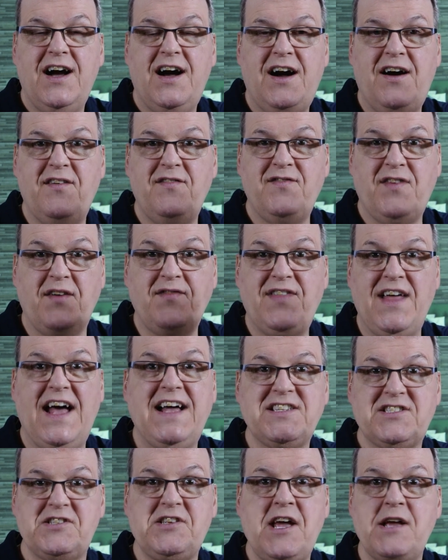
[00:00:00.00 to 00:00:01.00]
of
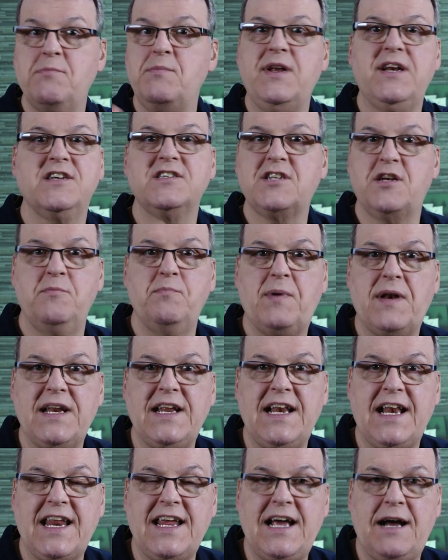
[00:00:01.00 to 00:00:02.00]
that segment is
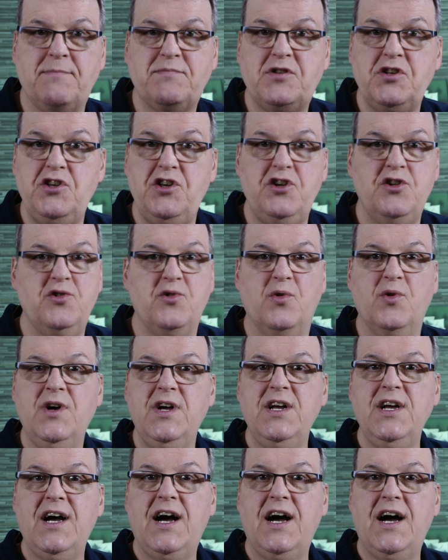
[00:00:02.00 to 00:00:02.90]
completely up to you.